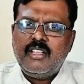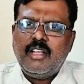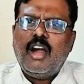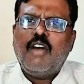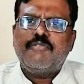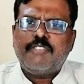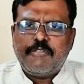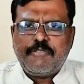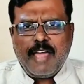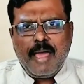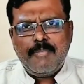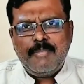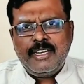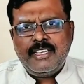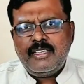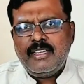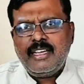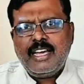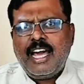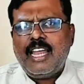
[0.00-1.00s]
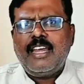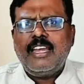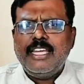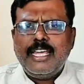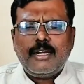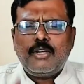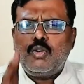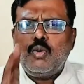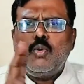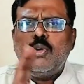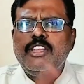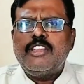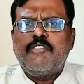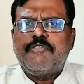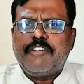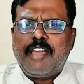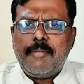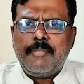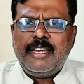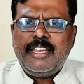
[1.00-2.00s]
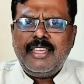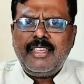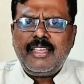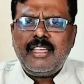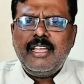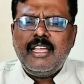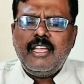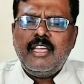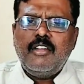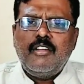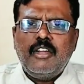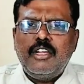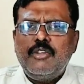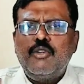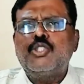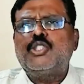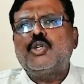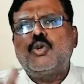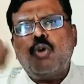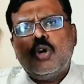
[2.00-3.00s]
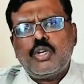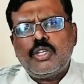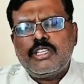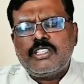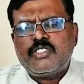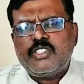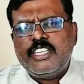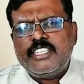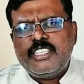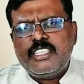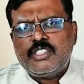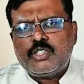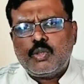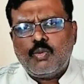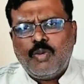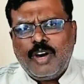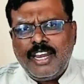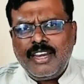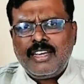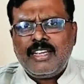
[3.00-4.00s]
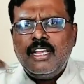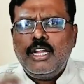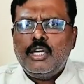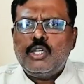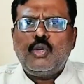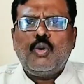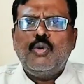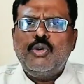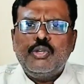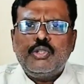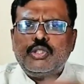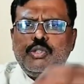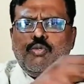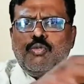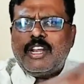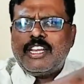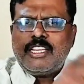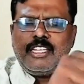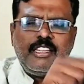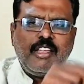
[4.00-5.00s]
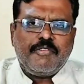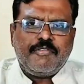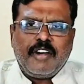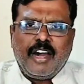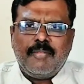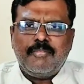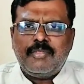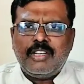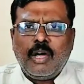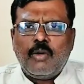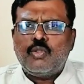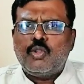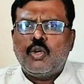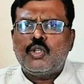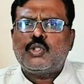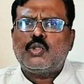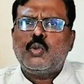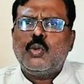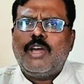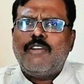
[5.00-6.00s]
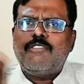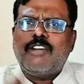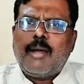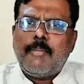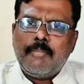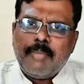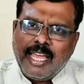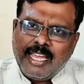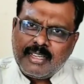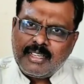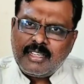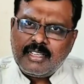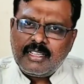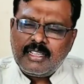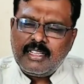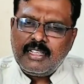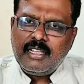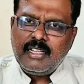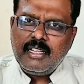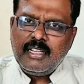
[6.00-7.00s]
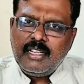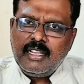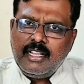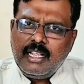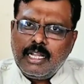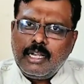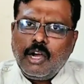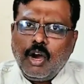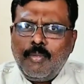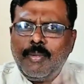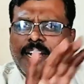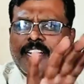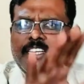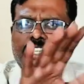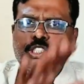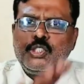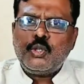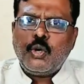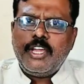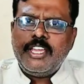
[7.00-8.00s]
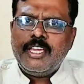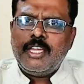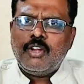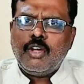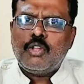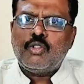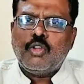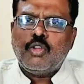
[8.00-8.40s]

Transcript: of the family. Earlier 2 in the family used to go to the cities to work, 2 used to work in the farm. Now those 2 have come back. Government is showing,